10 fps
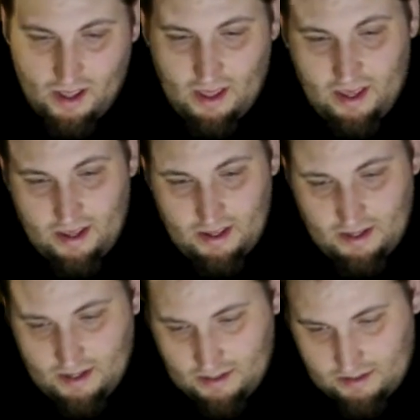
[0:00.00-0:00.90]

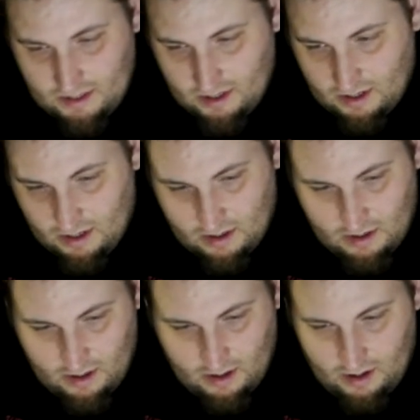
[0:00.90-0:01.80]
is
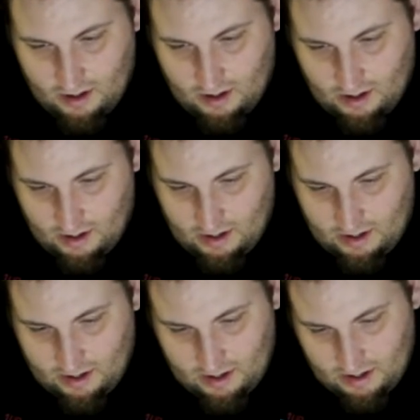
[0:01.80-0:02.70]

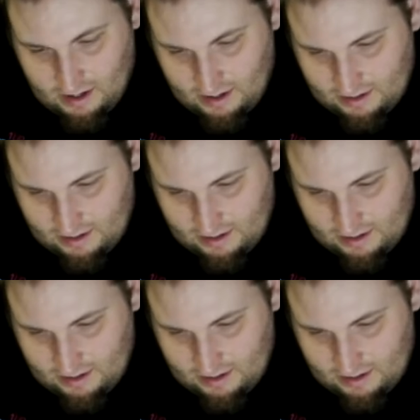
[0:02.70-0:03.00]
probably